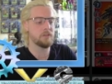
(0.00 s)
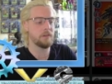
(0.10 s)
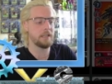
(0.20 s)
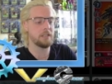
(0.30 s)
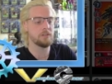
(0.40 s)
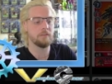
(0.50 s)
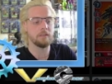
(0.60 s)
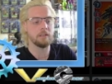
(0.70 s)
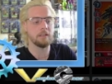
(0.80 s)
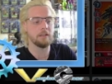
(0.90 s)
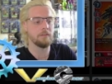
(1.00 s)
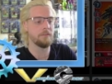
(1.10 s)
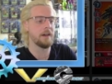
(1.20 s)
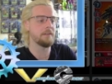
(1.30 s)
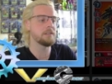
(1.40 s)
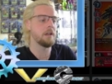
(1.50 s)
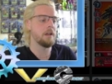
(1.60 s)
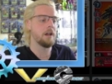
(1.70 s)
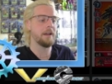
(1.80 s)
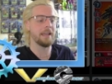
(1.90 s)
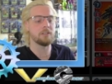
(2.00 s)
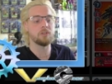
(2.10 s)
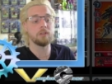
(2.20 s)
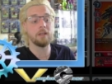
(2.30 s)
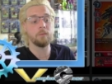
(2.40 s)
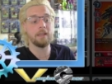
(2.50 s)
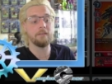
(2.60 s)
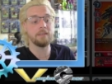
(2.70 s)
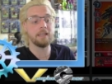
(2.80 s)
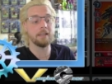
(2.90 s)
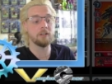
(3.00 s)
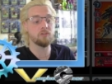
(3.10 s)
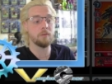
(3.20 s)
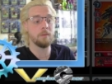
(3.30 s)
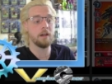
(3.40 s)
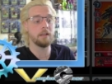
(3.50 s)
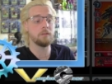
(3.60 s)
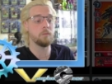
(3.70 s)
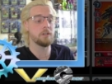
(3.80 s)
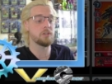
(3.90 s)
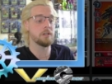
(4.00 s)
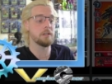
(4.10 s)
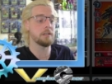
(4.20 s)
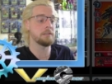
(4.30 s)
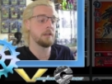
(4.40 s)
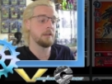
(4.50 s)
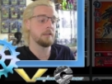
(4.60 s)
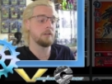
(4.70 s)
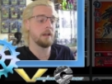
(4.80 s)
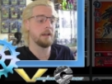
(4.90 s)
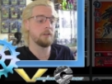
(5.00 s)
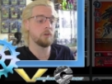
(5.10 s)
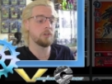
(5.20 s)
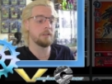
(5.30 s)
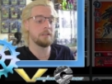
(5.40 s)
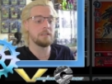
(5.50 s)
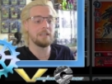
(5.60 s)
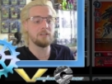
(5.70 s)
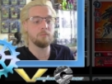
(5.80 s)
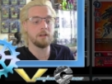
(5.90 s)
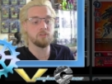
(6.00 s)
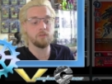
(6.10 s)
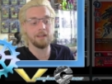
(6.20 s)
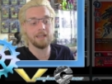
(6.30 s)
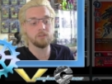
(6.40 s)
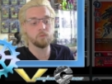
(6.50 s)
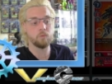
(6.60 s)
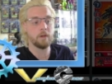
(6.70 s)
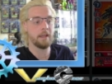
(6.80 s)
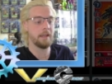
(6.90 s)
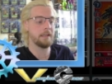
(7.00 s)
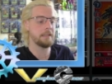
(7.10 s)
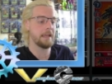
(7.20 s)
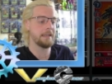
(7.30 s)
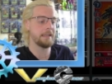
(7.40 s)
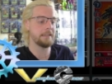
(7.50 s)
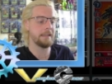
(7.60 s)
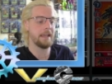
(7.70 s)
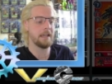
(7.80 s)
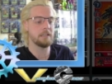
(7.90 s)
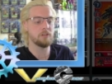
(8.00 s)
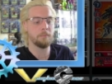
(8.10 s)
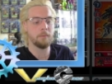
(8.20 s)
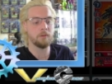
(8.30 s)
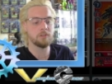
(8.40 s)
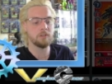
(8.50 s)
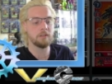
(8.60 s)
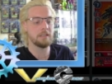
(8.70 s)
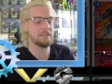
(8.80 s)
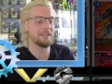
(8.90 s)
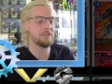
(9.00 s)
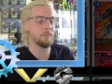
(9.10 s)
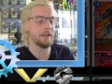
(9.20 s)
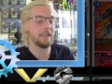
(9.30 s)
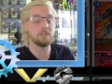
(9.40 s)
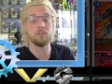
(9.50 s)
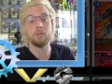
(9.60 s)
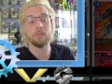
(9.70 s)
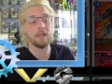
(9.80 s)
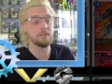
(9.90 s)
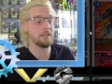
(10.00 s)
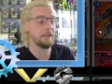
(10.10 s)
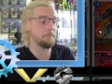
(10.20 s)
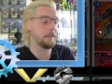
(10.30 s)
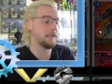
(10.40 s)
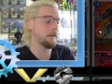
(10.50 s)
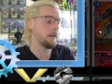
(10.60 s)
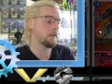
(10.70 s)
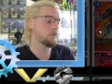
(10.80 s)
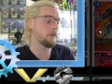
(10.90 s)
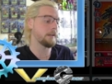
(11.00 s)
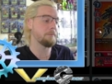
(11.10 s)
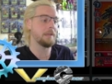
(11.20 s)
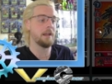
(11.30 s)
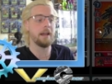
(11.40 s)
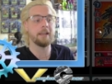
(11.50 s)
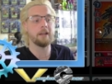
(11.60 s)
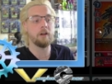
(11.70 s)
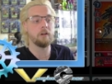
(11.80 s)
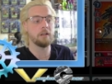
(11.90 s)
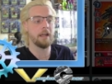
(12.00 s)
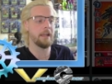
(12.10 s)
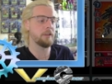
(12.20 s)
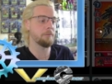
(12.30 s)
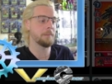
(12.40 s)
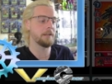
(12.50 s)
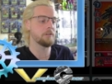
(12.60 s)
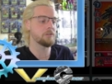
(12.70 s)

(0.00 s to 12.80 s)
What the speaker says: for each of the level 5s. Okay, so then we have Gigadramon, which is your turn, this Digimon is treated as red, and then it has opponent's turn, this Digimon gains 2000 DP, so it could be higher on either player's